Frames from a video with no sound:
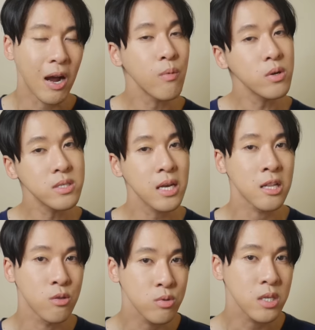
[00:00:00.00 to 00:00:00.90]
I will say
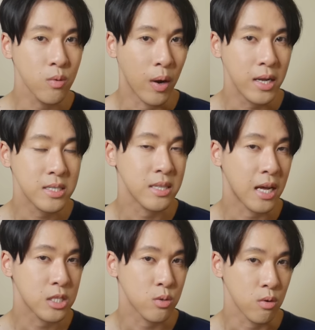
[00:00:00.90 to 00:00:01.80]
losing weight and
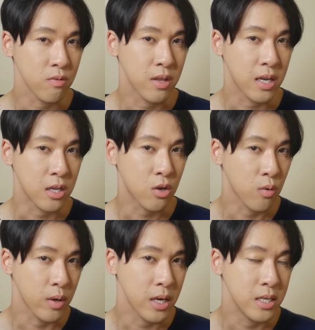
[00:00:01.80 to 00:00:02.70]
that sort of thing in
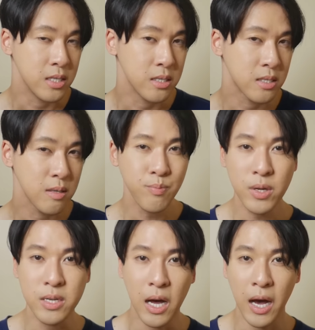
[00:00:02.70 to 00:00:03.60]
Korea is
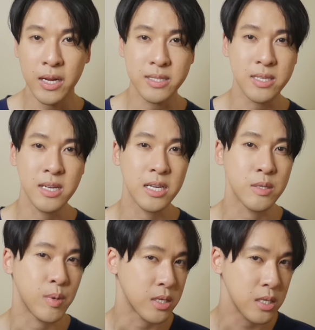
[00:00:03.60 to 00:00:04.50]
simply not seen as
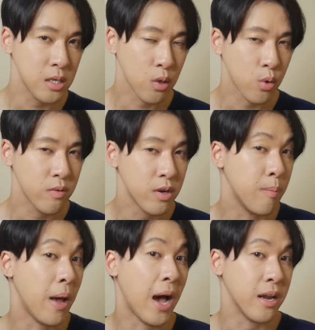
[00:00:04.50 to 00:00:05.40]
a big deal or even a
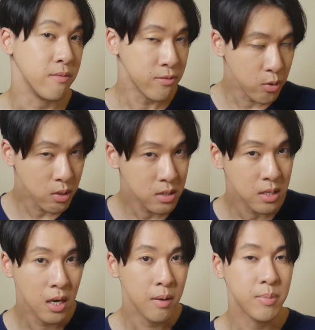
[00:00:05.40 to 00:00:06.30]
bad
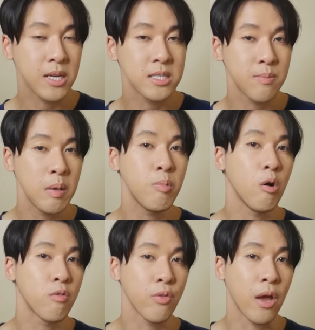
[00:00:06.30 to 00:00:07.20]
influence, because the people
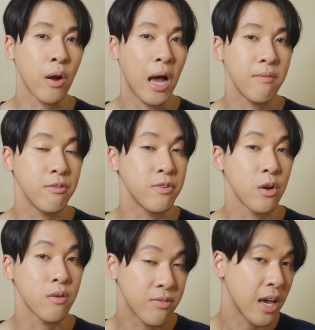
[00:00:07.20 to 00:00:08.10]
over there have a
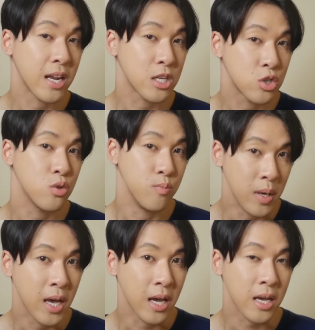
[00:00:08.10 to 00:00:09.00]
fear of getting too
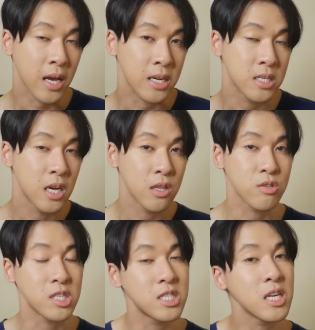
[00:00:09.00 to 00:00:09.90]
big, and
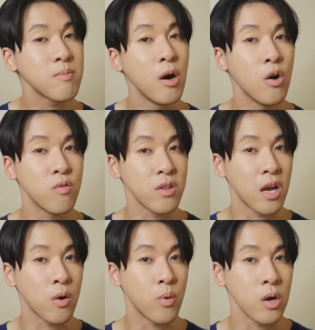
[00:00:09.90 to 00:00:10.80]
there's a stigma over
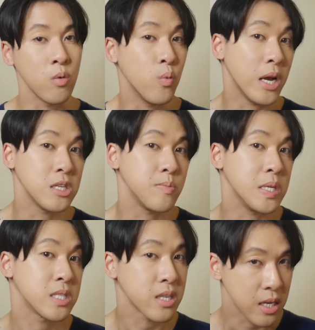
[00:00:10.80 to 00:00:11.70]
there where weight
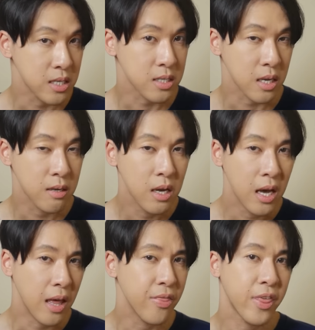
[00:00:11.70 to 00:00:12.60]
means lazy
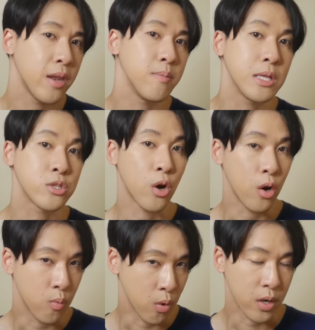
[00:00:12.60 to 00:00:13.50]
and thin means
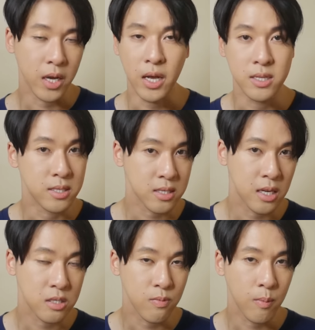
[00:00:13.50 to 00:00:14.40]
hardworking and
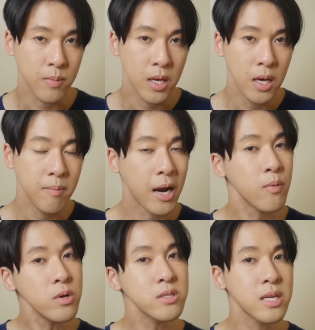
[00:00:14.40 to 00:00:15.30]
successful. But I
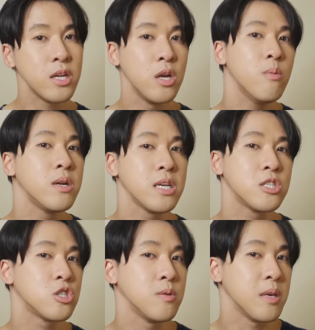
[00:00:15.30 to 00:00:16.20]
will say no one
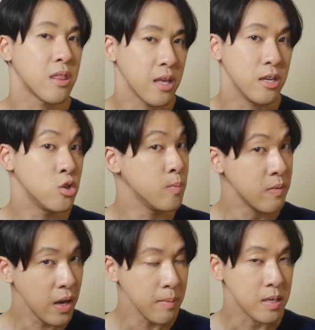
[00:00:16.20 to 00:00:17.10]
needs to be thin to be
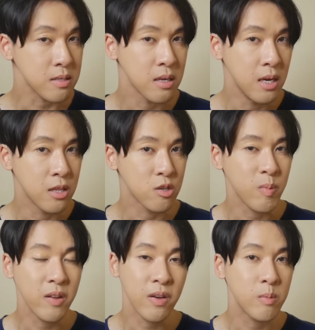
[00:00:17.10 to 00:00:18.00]
famous. There's
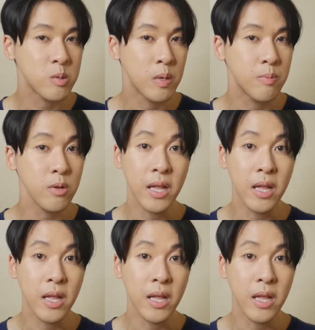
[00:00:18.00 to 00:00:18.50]
many famous people